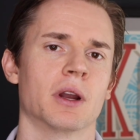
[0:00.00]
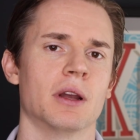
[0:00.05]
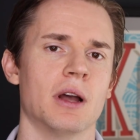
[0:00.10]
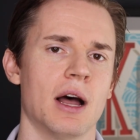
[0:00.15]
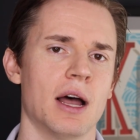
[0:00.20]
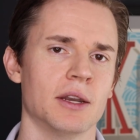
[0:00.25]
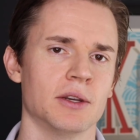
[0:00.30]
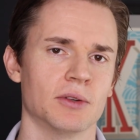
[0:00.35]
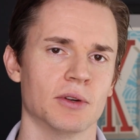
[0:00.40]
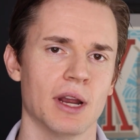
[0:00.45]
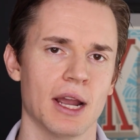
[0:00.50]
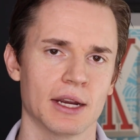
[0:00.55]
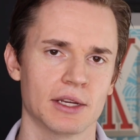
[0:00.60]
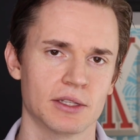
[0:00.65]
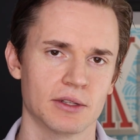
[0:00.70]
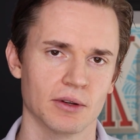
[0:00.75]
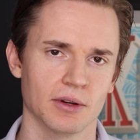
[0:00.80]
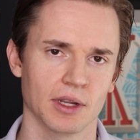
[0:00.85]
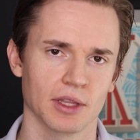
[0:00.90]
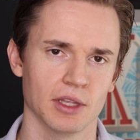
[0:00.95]

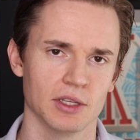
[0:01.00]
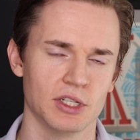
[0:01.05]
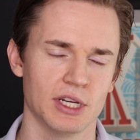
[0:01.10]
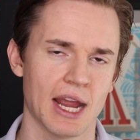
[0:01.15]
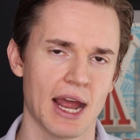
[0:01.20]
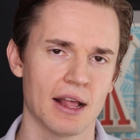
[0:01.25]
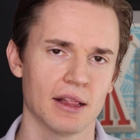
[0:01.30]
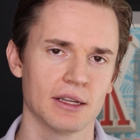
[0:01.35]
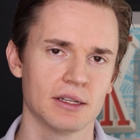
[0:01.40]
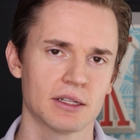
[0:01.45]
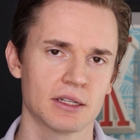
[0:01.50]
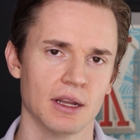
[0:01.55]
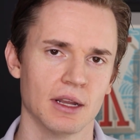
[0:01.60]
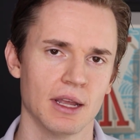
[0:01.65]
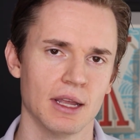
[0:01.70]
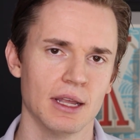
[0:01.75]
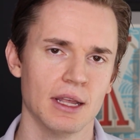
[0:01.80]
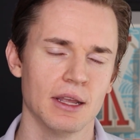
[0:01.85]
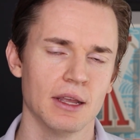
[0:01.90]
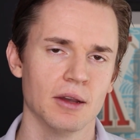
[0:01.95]
contracts during the challenge,
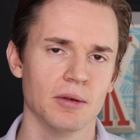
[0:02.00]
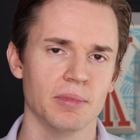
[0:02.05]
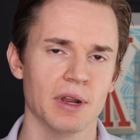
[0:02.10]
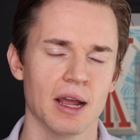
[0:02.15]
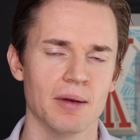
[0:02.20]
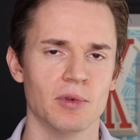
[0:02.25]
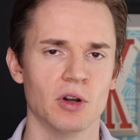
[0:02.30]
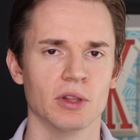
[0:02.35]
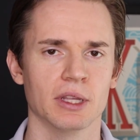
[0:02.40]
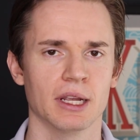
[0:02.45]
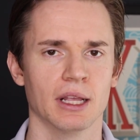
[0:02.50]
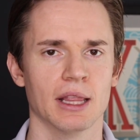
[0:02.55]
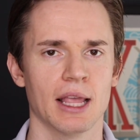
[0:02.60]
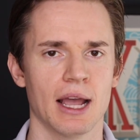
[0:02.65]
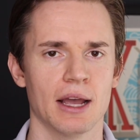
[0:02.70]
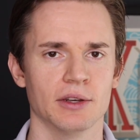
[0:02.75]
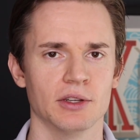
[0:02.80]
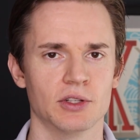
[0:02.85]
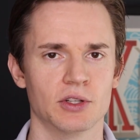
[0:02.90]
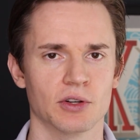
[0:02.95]
but I'm only
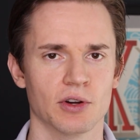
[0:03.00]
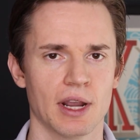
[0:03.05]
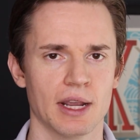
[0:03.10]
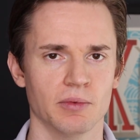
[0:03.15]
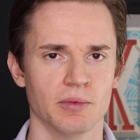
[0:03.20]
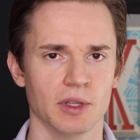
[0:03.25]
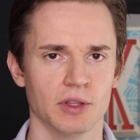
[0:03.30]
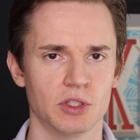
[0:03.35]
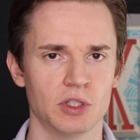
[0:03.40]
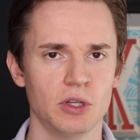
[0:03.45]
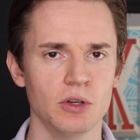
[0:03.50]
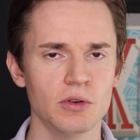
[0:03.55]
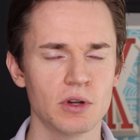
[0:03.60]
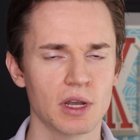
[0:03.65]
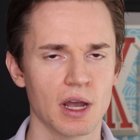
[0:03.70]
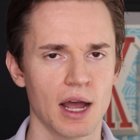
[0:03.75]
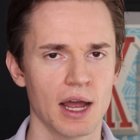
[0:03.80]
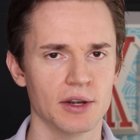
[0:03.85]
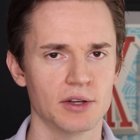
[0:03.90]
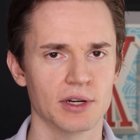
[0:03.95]
allowed to trade with 2
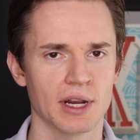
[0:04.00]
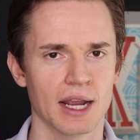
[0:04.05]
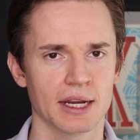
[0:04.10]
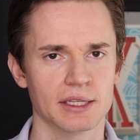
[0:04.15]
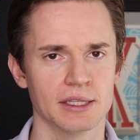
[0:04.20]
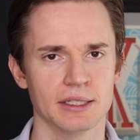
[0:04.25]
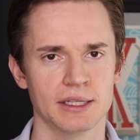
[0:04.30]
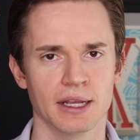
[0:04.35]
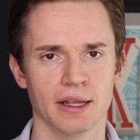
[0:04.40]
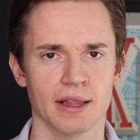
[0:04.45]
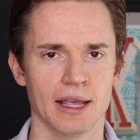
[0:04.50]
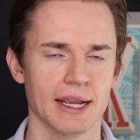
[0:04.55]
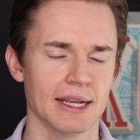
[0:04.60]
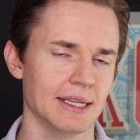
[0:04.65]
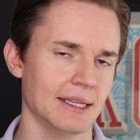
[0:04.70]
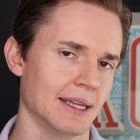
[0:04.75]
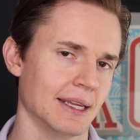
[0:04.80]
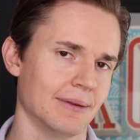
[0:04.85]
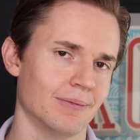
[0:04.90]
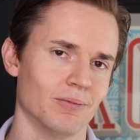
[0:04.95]
contracts until I
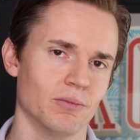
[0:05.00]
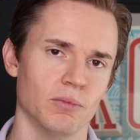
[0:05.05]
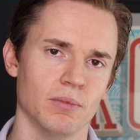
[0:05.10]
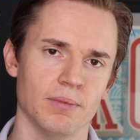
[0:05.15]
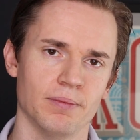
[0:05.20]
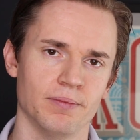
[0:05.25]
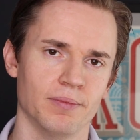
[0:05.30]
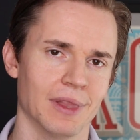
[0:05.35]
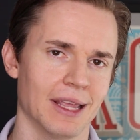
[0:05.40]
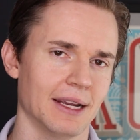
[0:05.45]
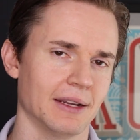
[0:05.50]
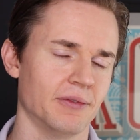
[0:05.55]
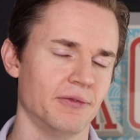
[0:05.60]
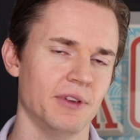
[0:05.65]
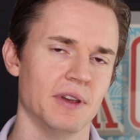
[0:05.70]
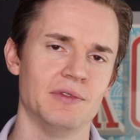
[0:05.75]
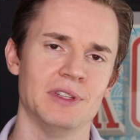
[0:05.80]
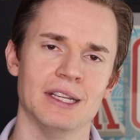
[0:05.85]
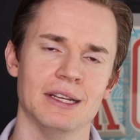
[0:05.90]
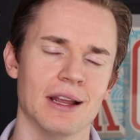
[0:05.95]
get like
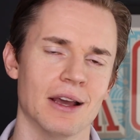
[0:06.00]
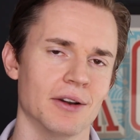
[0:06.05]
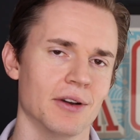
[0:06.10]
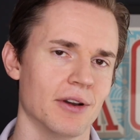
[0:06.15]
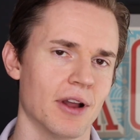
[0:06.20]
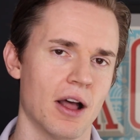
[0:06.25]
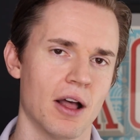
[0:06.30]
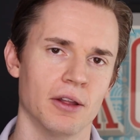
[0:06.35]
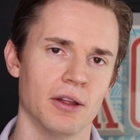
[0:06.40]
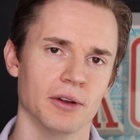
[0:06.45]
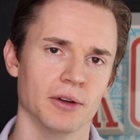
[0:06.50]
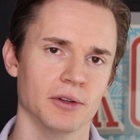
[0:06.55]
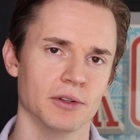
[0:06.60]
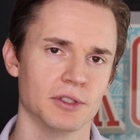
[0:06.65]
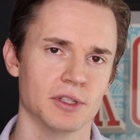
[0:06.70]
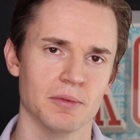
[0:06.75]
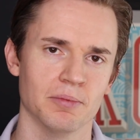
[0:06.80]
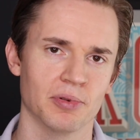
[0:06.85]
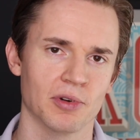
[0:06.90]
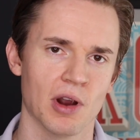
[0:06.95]

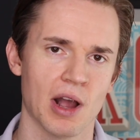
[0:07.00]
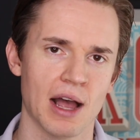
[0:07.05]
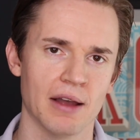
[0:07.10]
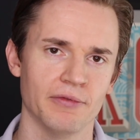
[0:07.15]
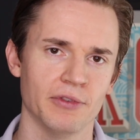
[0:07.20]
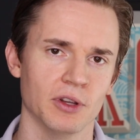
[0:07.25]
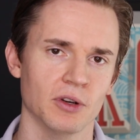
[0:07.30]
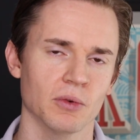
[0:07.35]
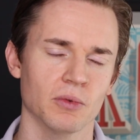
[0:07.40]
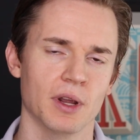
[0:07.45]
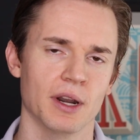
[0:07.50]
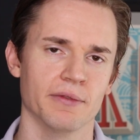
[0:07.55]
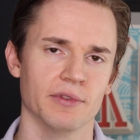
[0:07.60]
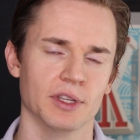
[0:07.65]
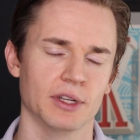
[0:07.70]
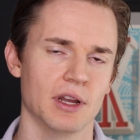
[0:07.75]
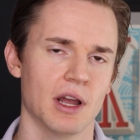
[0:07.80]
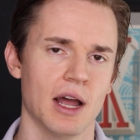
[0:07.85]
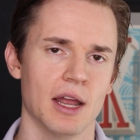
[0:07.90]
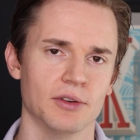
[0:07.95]
$1,500 in profit or whatever
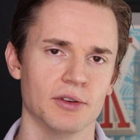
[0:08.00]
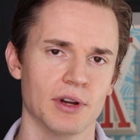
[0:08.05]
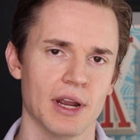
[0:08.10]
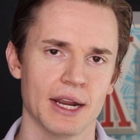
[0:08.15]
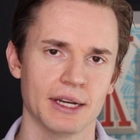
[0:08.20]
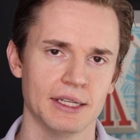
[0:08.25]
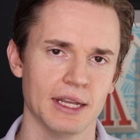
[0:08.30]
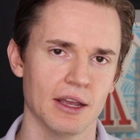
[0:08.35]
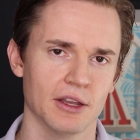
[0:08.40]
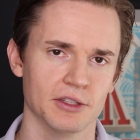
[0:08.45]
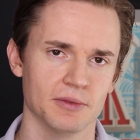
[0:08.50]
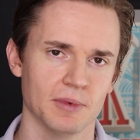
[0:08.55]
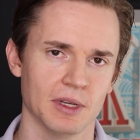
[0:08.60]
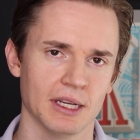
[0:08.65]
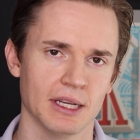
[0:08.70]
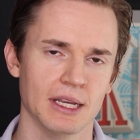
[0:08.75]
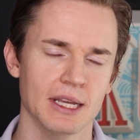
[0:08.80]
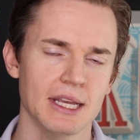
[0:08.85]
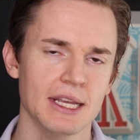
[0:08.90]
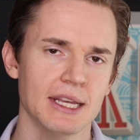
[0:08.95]
the contract tells
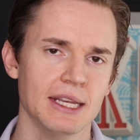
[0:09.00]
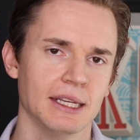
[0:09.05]
me.